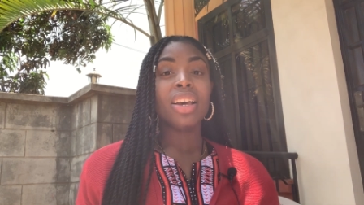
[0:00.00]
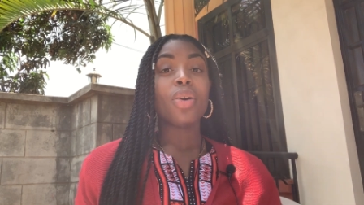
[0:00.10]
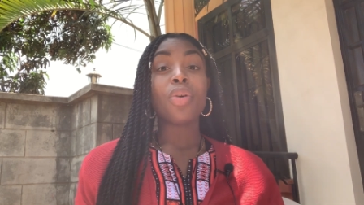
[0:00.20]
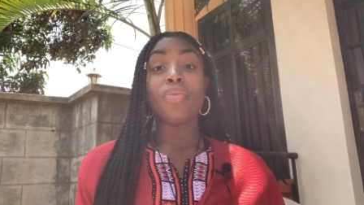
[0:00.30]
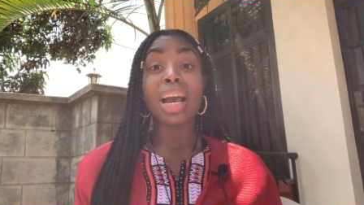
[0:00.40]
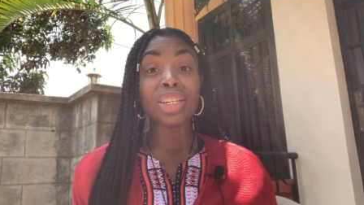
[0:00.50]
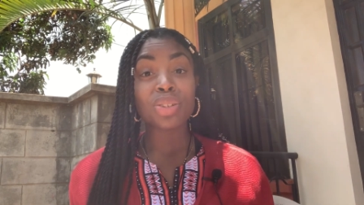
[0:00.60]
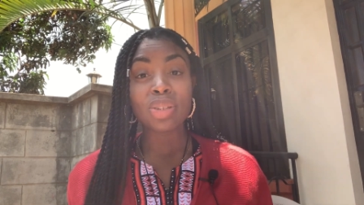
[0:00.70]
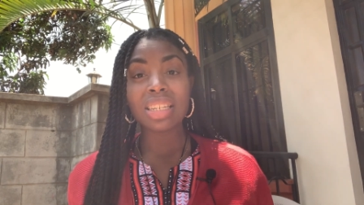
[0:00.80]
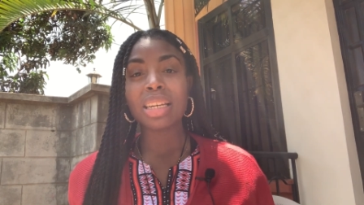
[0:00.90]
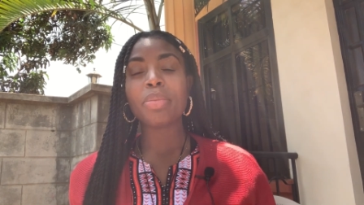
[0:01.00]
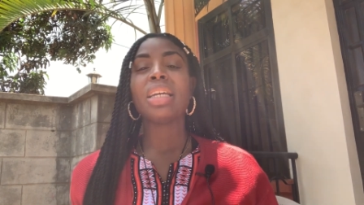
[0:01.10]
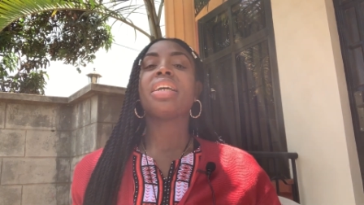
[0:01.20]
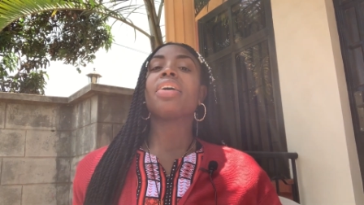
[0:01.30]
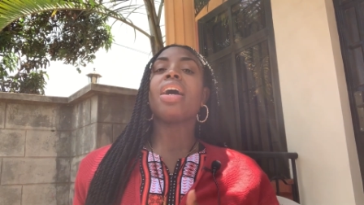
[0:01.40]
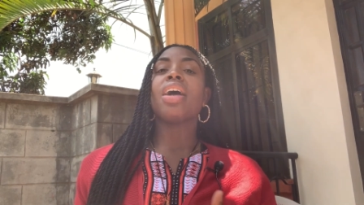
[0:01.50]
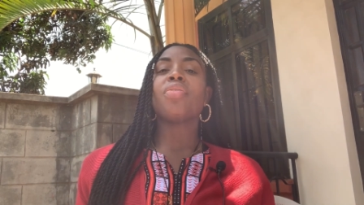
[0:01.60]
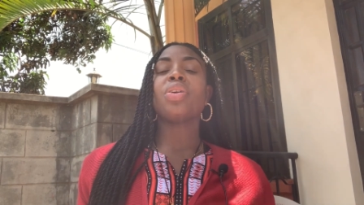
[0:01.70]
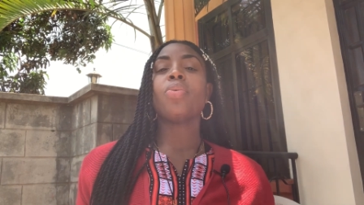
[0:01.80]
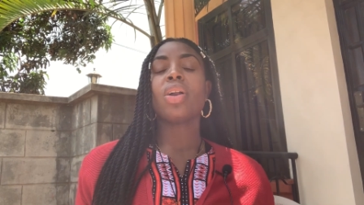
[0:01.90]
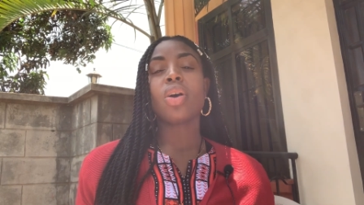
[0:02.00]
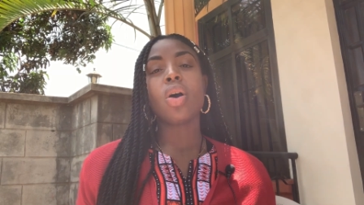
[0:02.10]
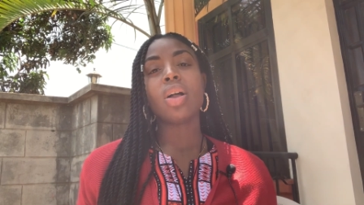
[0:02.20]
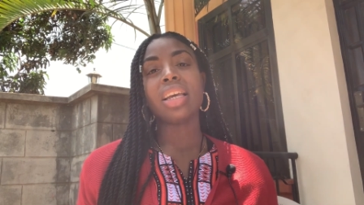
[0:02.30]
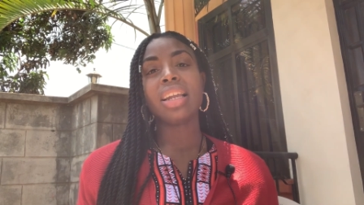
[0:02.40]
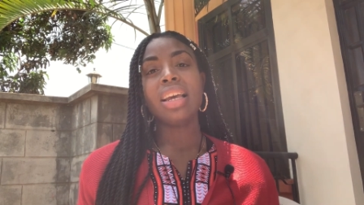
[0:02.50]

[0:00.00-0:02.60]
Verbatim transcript: or vaginal steaming, however you want to call it.